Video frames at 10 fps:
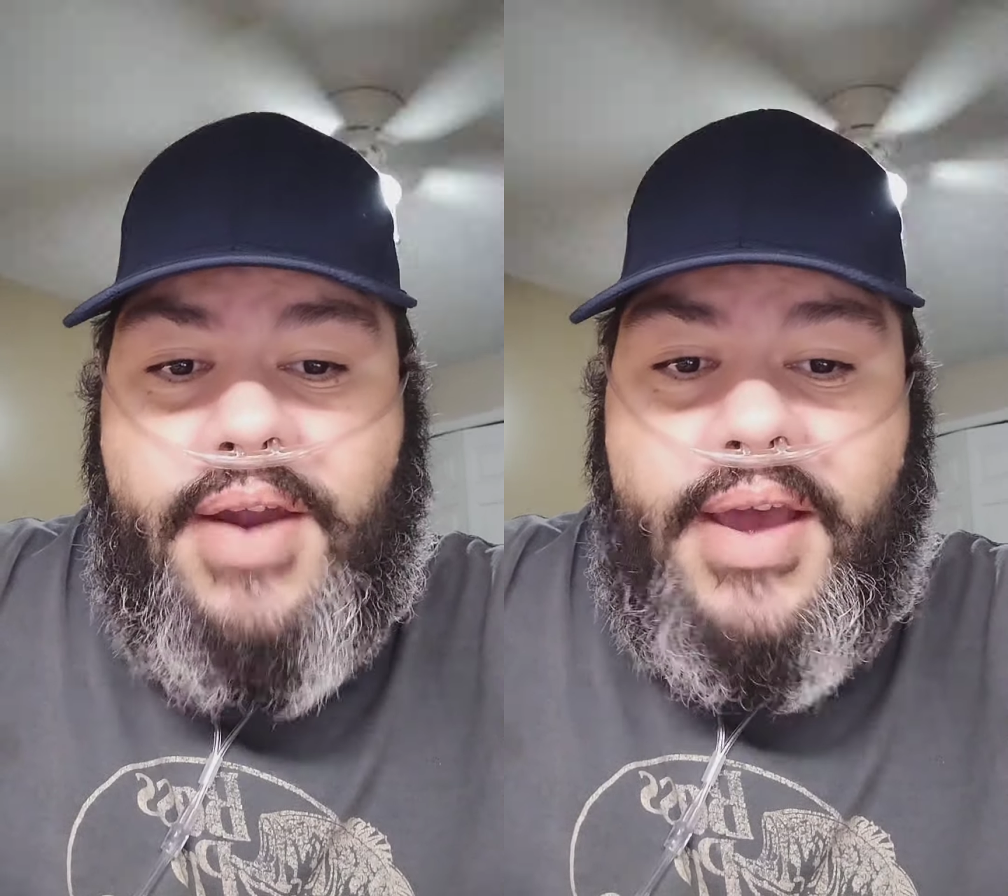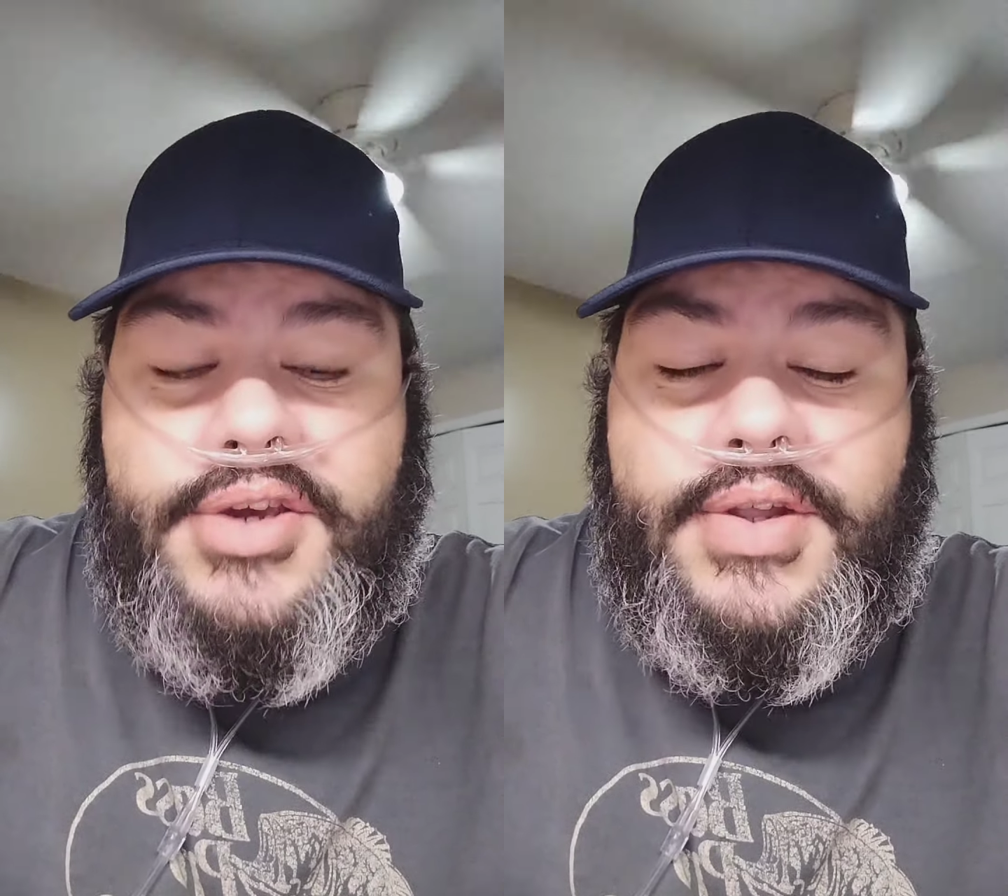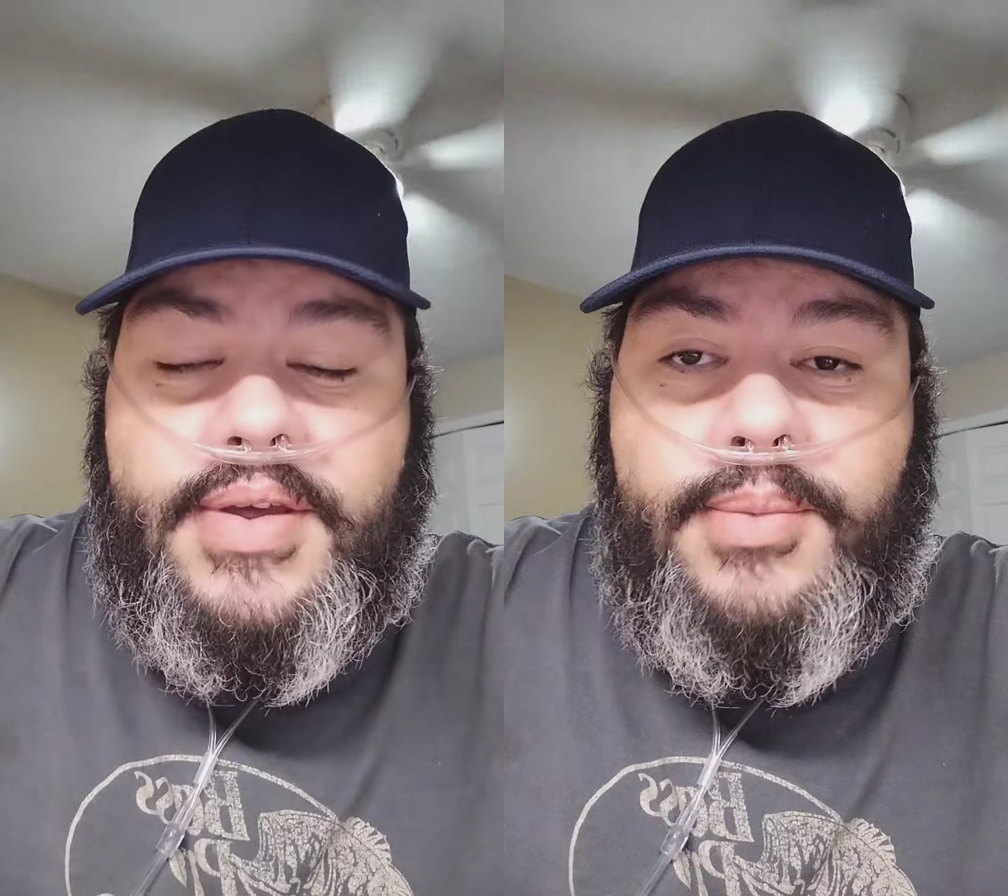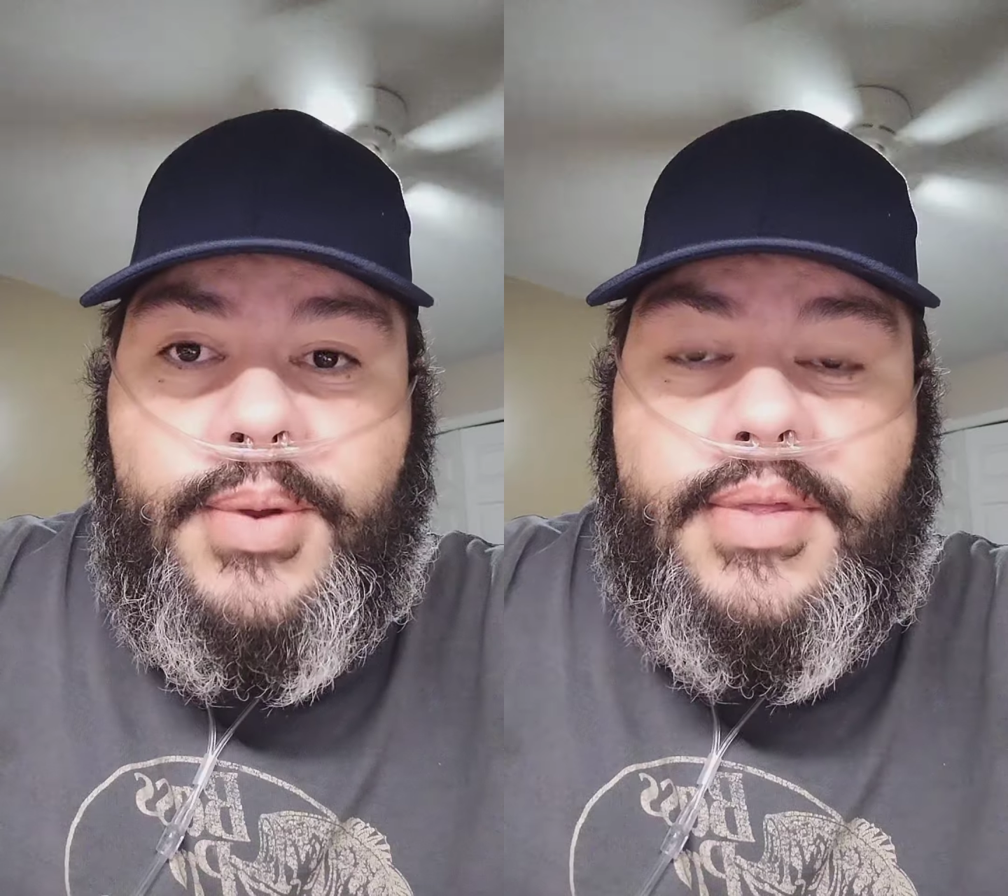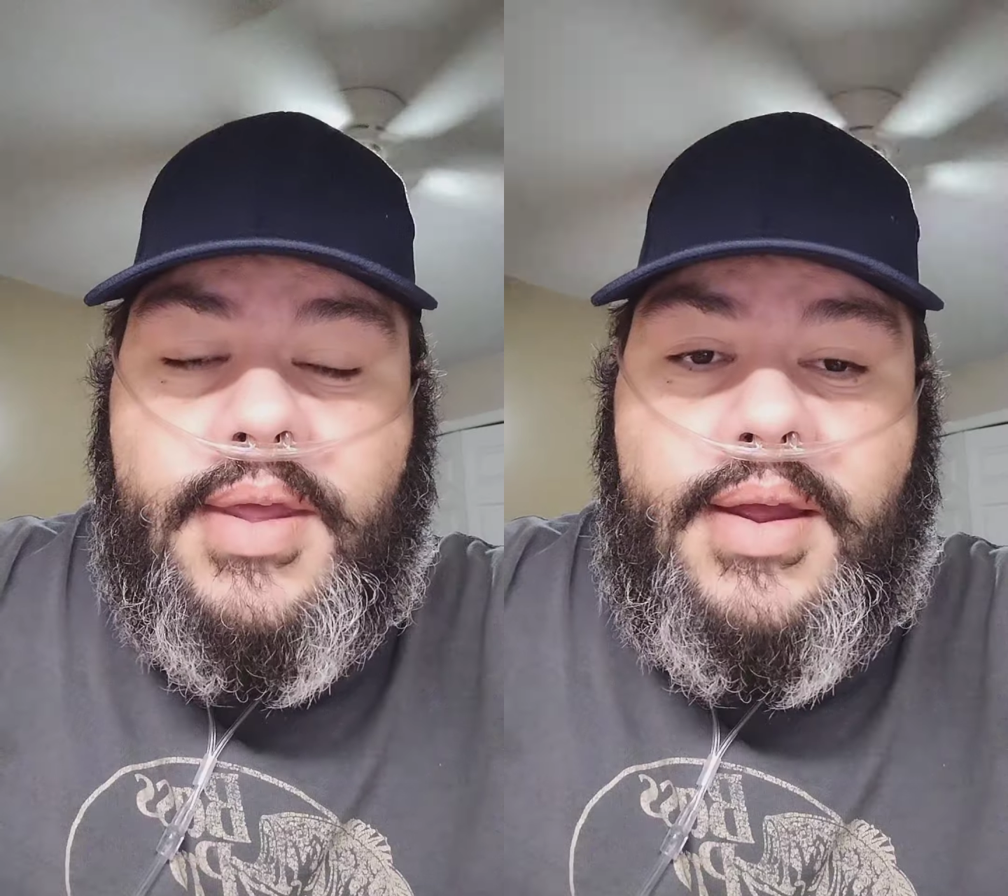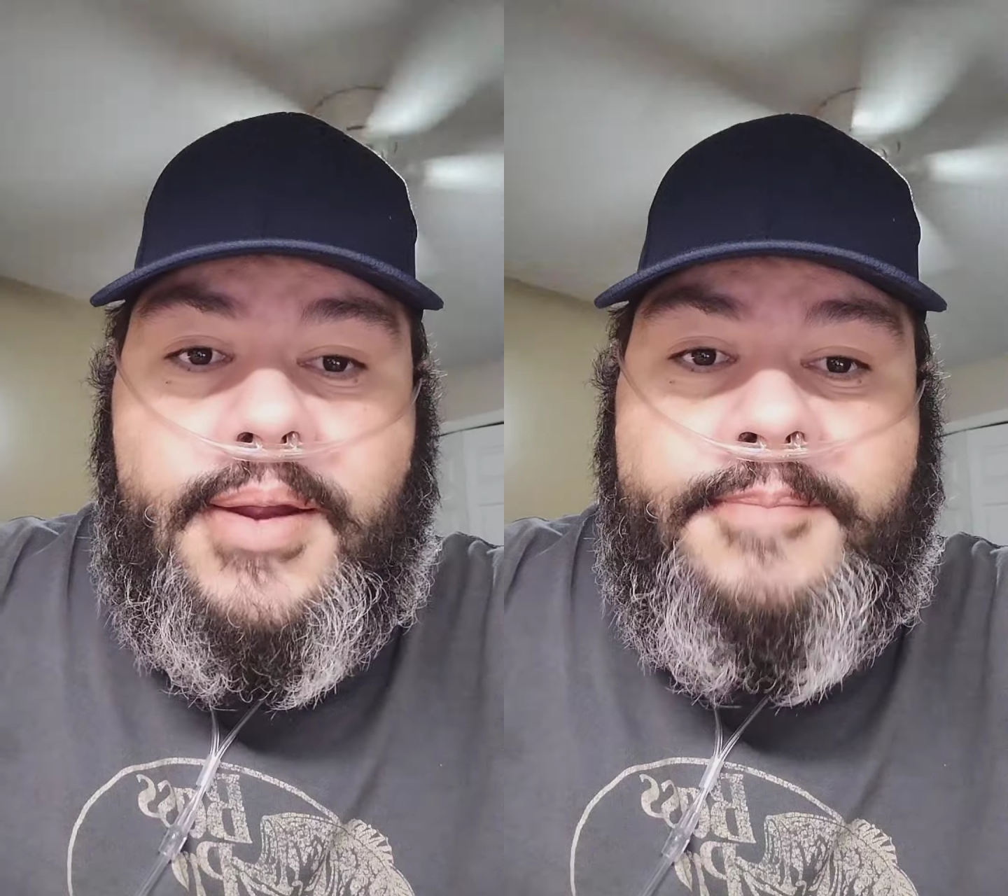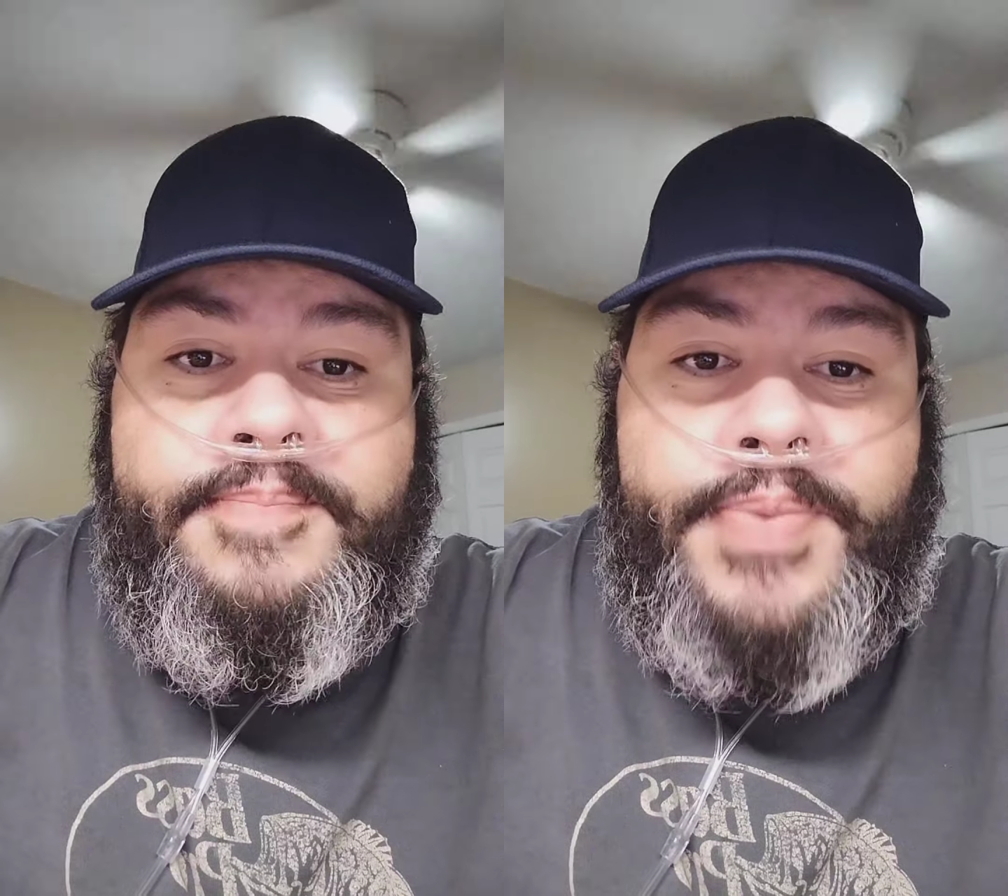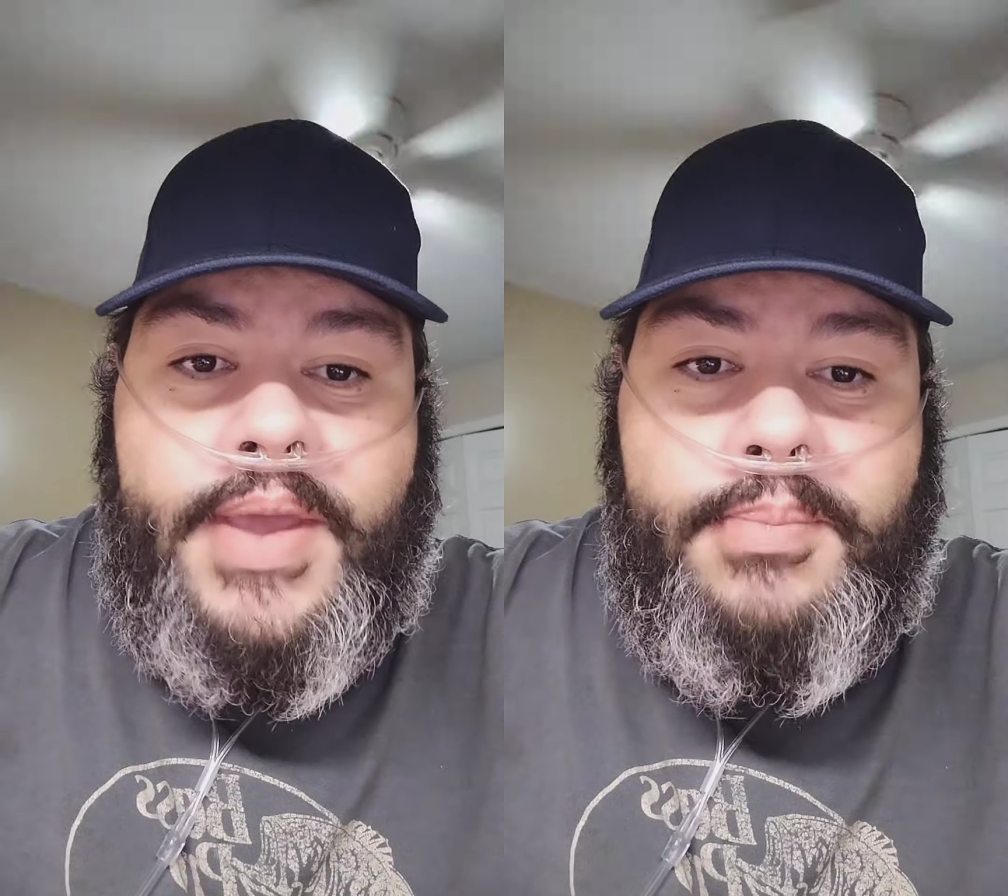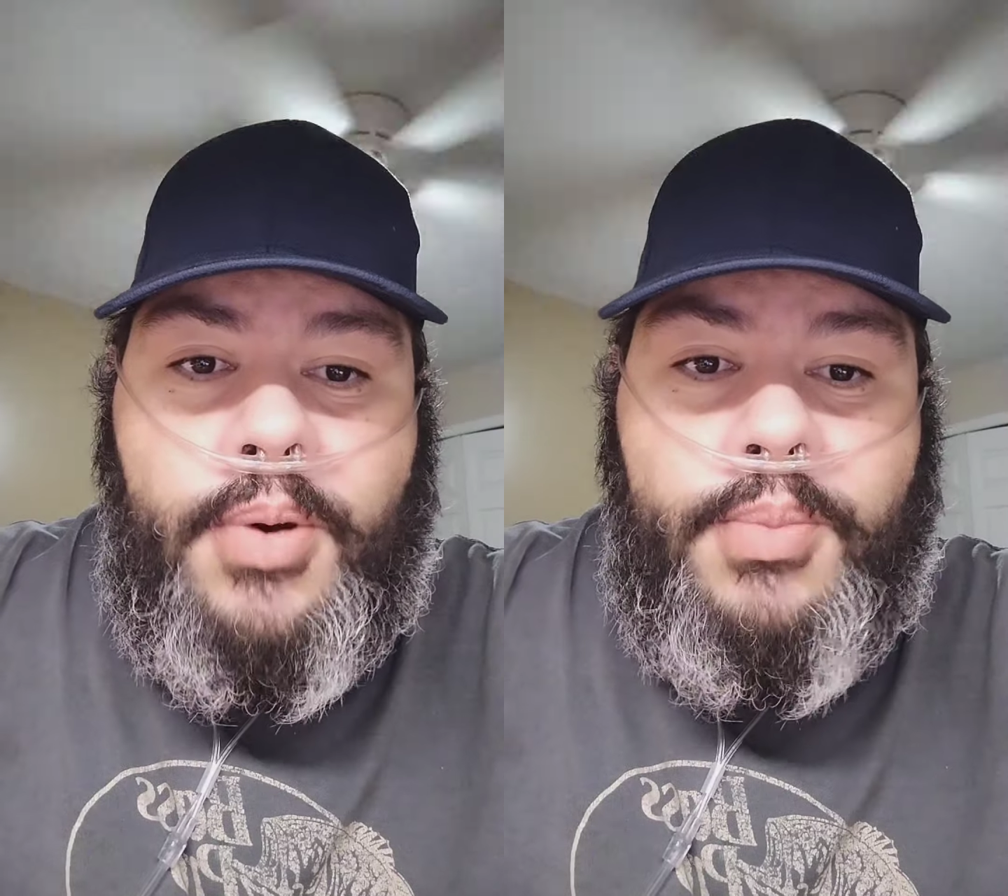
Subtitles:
actually, with Po'